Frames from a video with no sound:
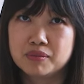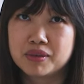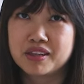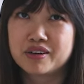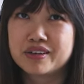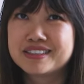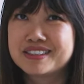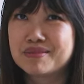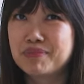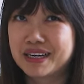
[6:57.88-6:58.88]
But there is
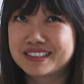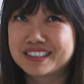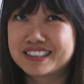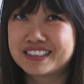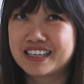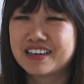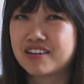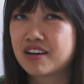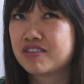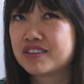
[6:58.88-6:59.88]
a but, and I'll
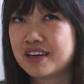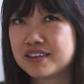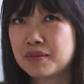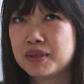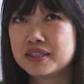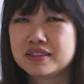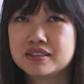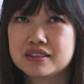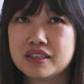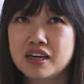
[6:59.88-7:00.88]
cover that in a bit.
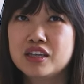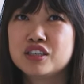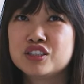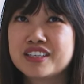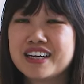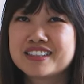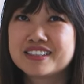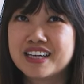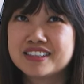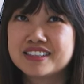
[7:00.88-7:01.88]
To get a
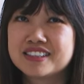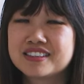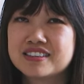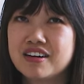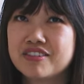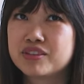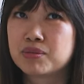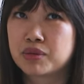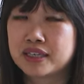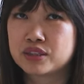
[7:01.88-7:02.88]
sense of the
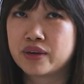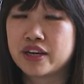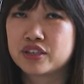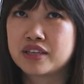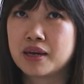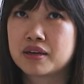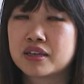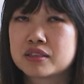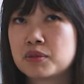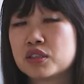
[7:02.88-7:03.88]
price range that
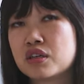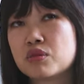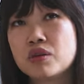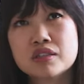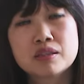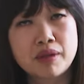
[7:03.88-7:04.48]
customers are willing to